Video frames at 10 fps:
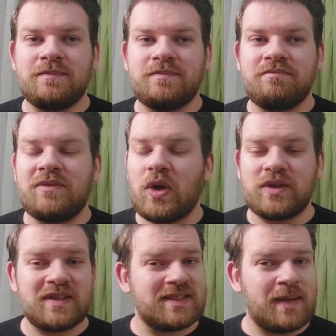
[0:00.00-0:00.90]

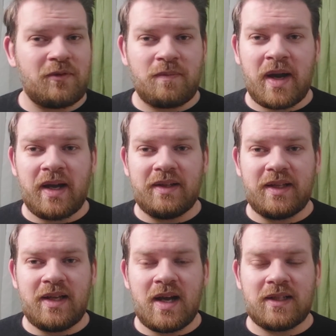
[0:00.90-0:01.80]
Those are some of my
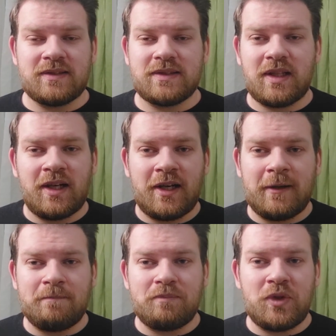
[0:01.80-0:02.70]
ideas.
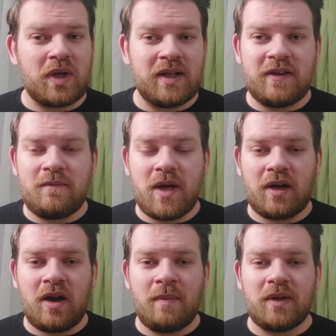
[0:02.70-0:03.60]
You can leave me a
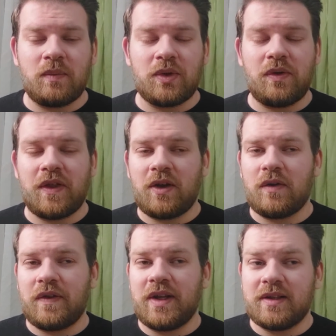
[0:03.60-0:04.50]
comment what you think
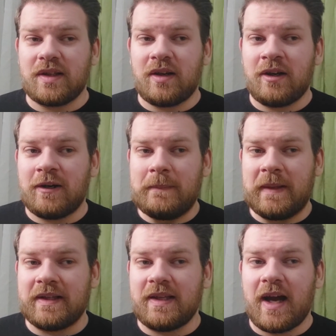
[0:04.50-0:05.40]
of it.
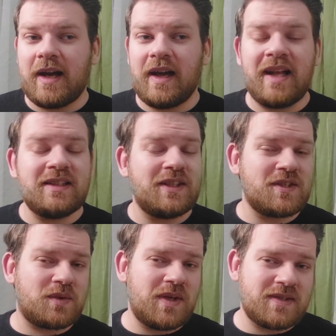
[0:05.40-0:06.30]
But yeah, LED
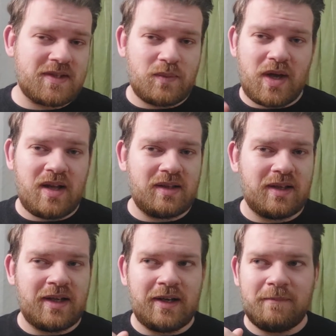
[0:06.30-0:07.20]
screens as well.
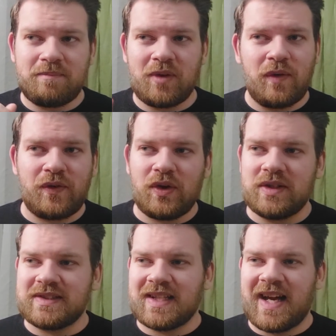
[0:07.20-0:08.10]
Of
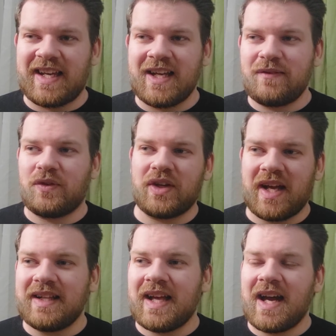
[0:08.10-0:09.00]
course, I can't
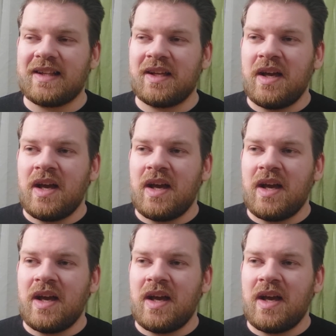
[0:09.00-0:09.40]
forget that.